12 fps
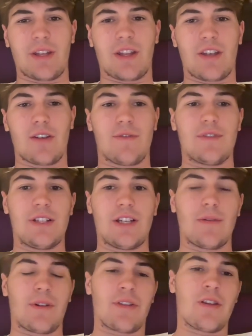I think you've seen
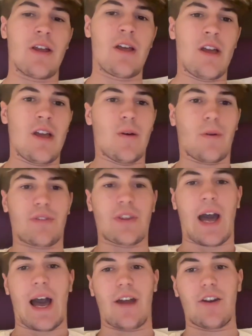it with
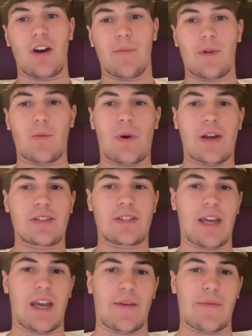Tottenham and West
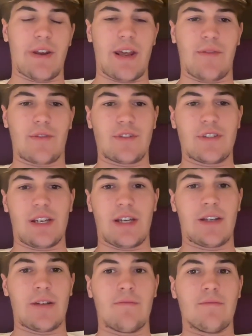Ham and
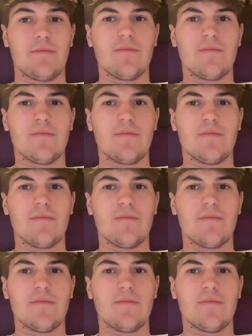Everton and